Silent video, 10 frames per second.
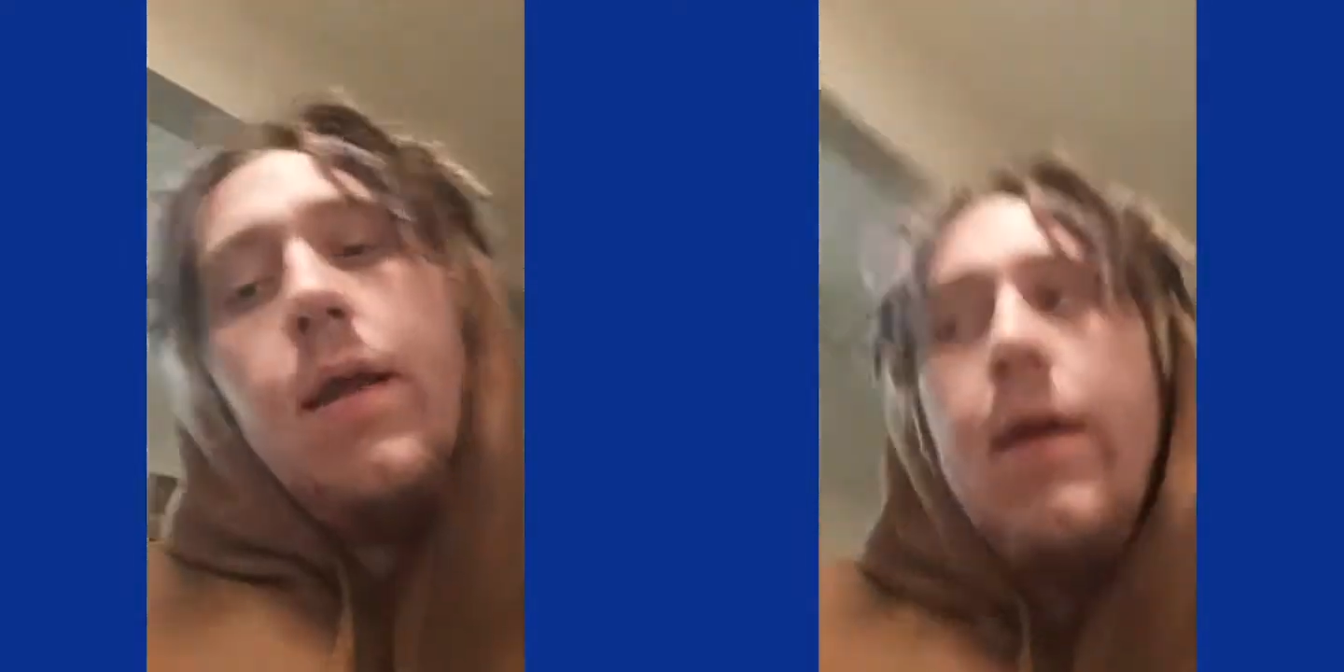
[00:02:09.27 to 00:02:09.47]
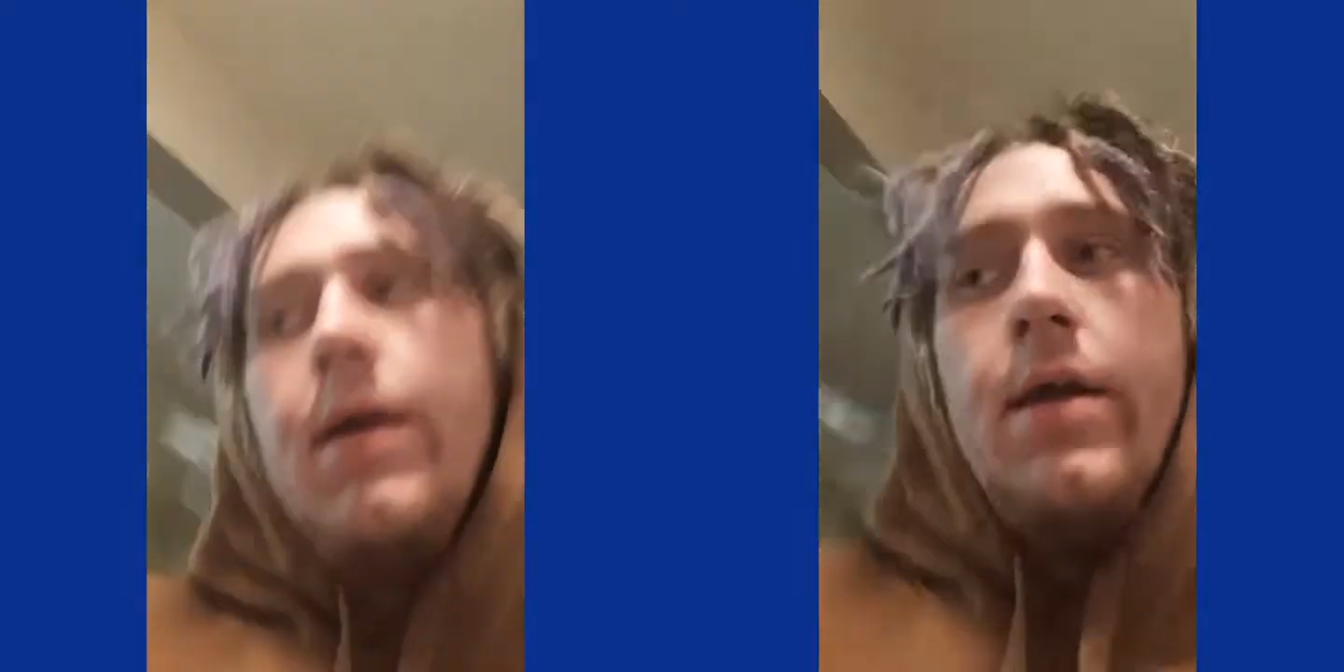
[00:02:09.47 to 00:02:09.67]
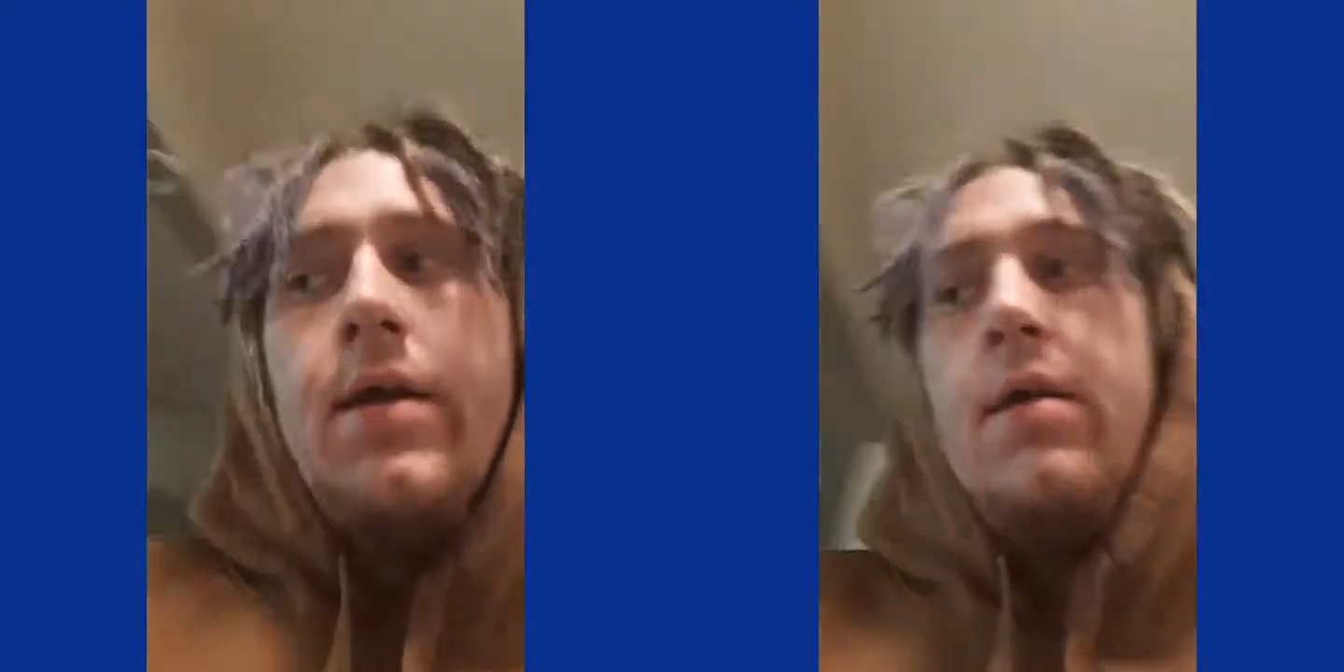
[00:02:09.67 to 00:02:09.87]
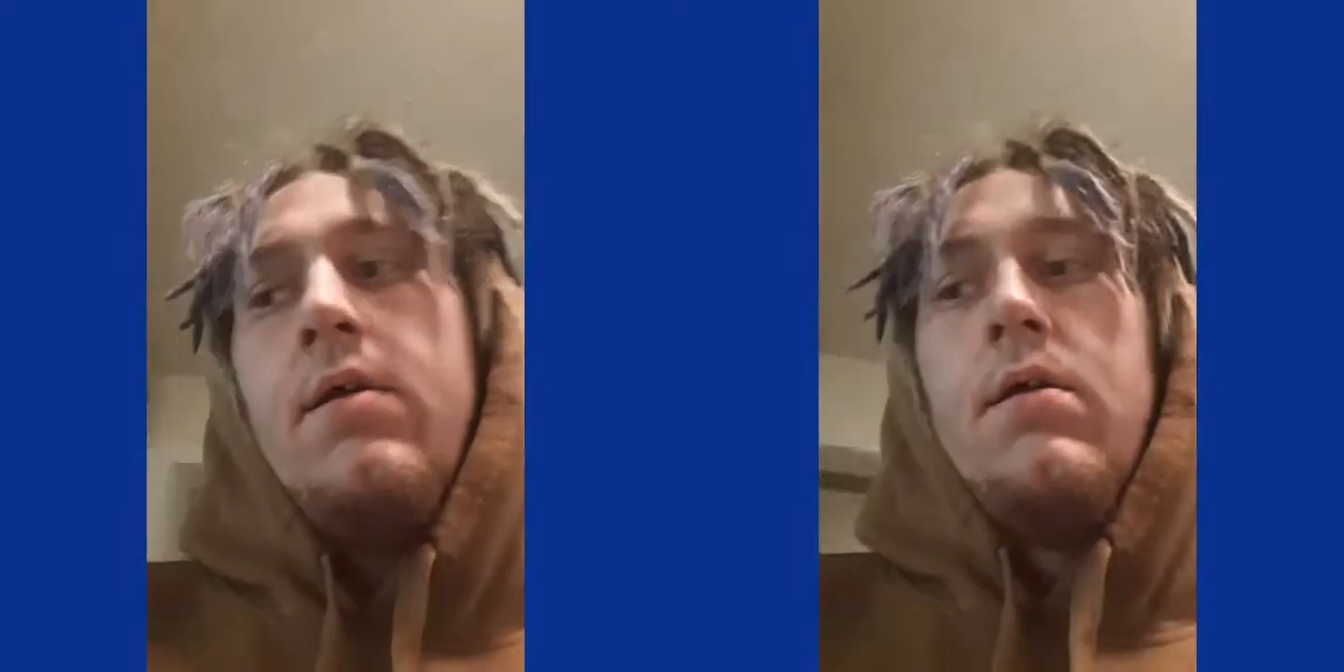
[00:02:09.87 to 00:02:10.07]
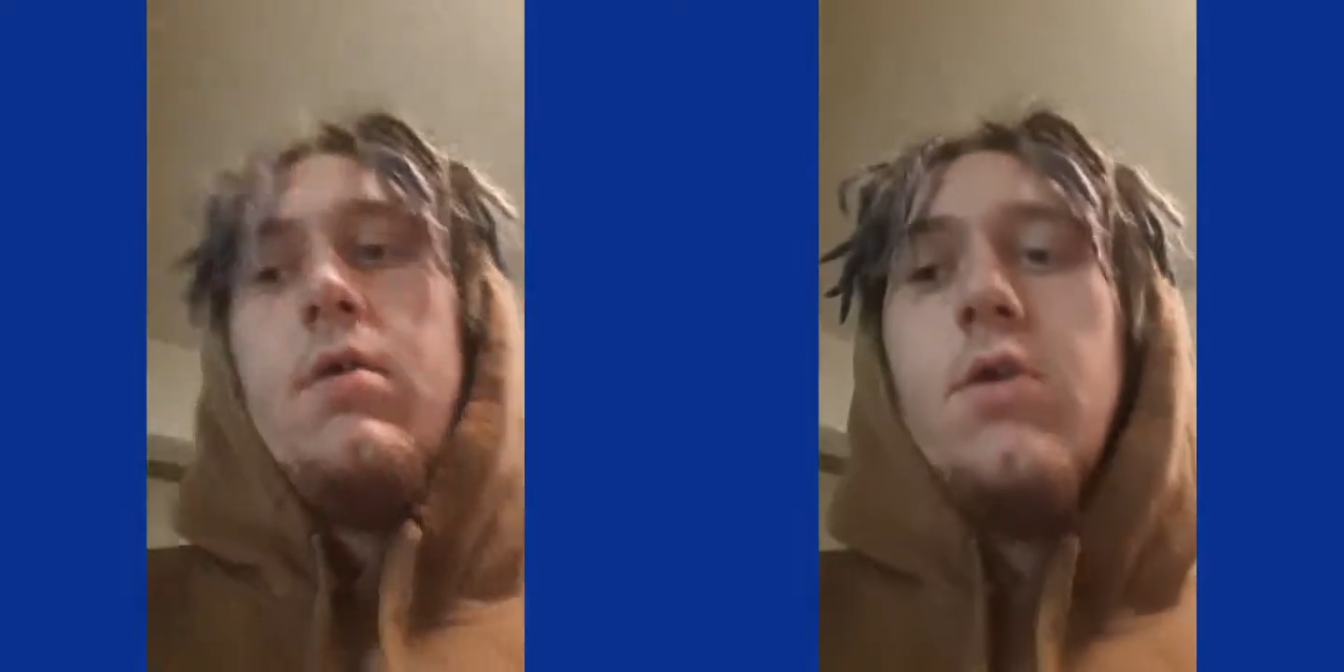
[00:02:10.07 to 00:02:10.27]

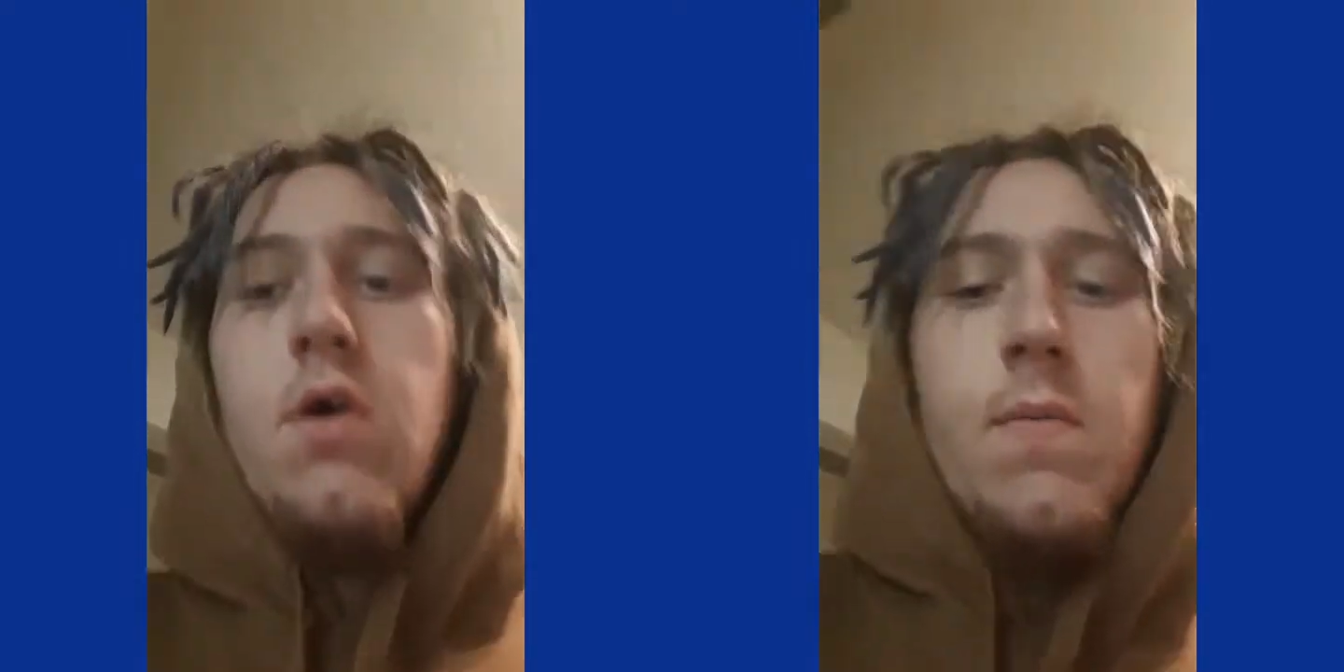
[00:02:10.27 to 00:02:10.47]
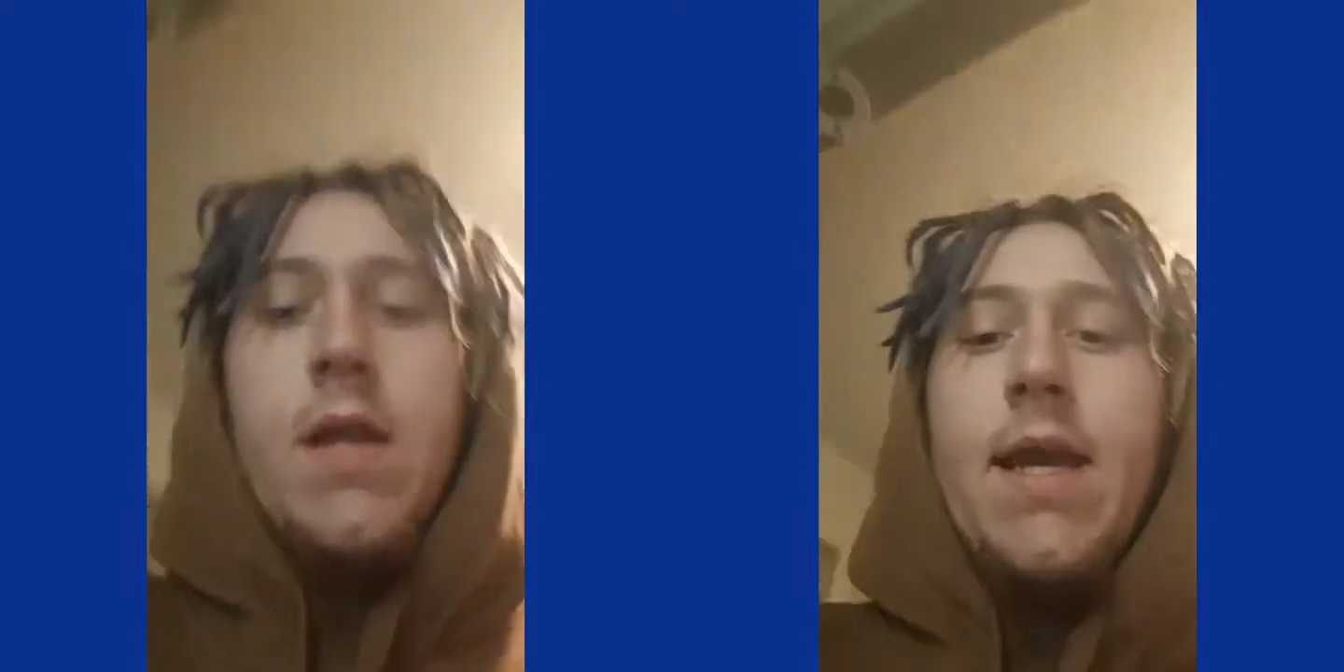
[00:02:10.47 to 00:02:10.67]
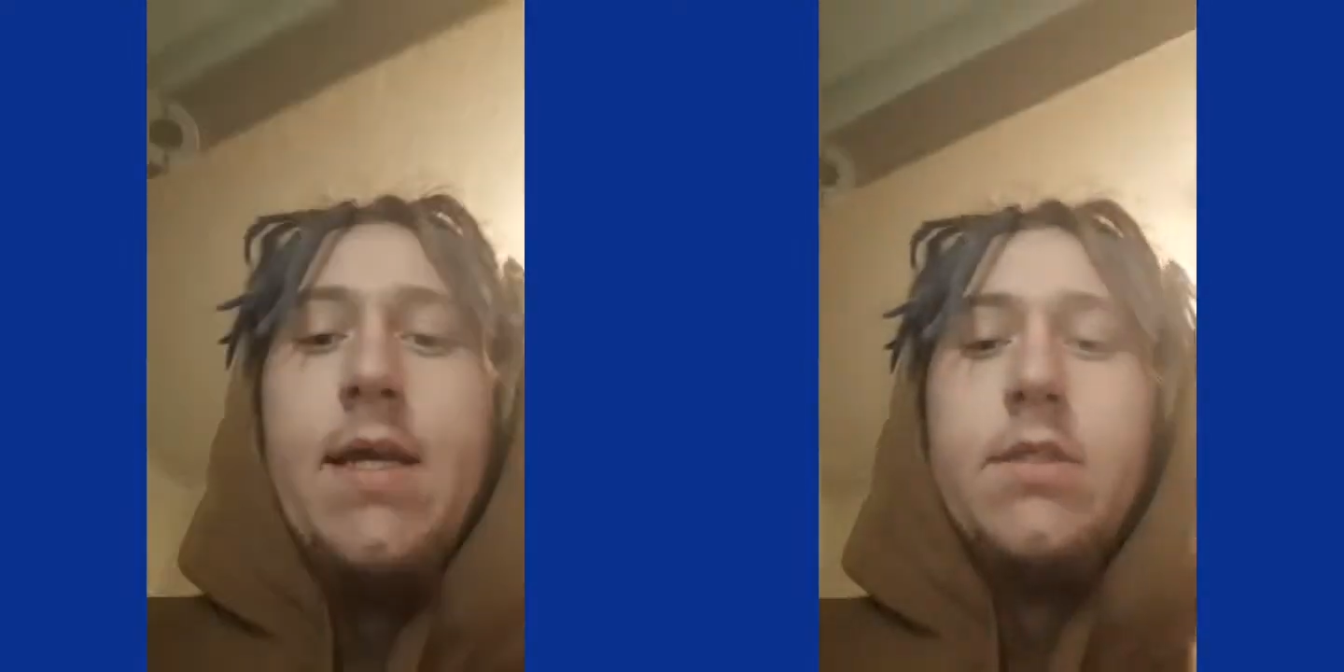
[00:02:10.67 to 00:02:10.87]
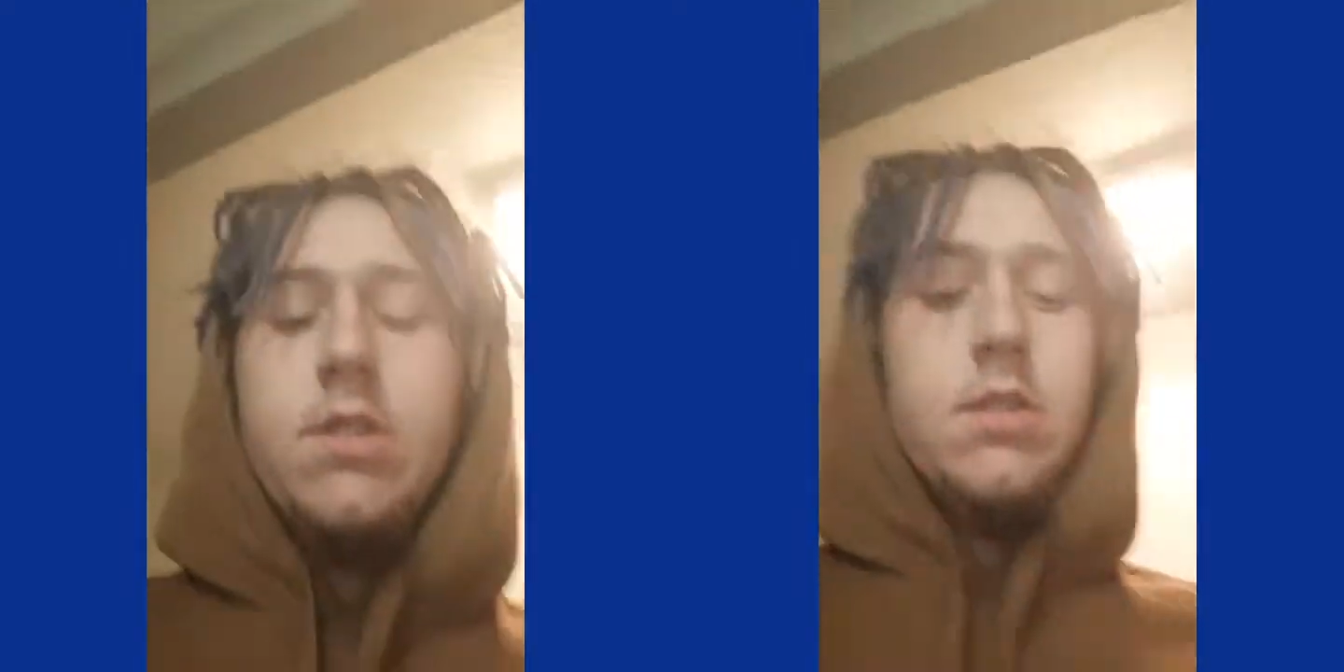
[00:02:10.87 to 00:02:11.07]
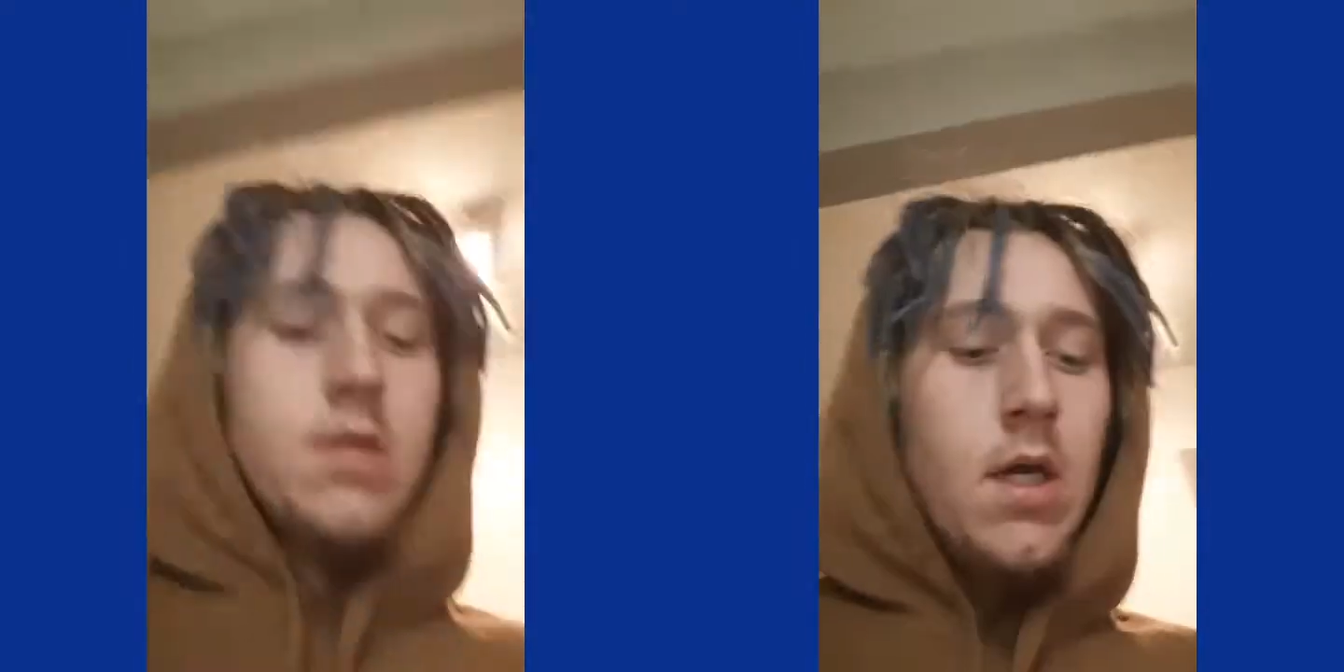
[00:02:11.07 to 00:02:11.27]
and I'm gonna answer